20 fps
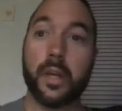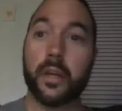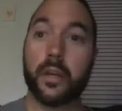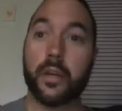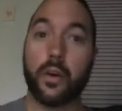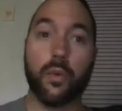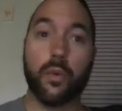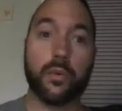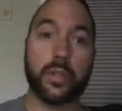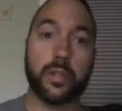
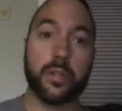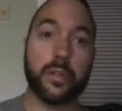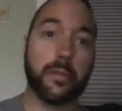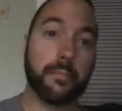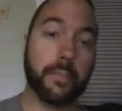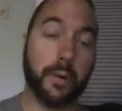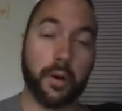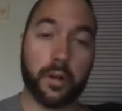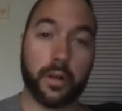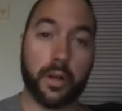go into the
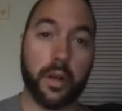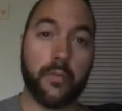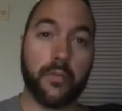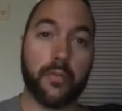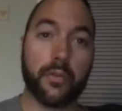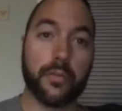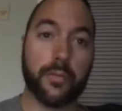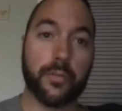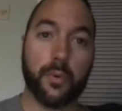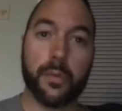punt
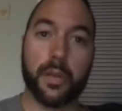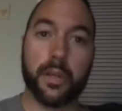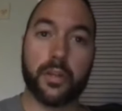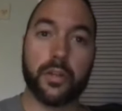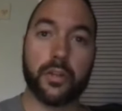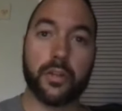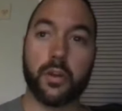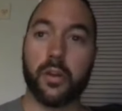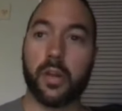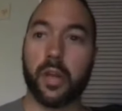coverage
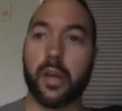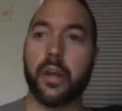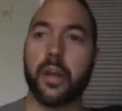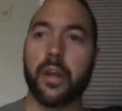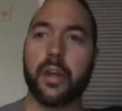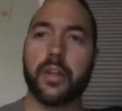formation and all that,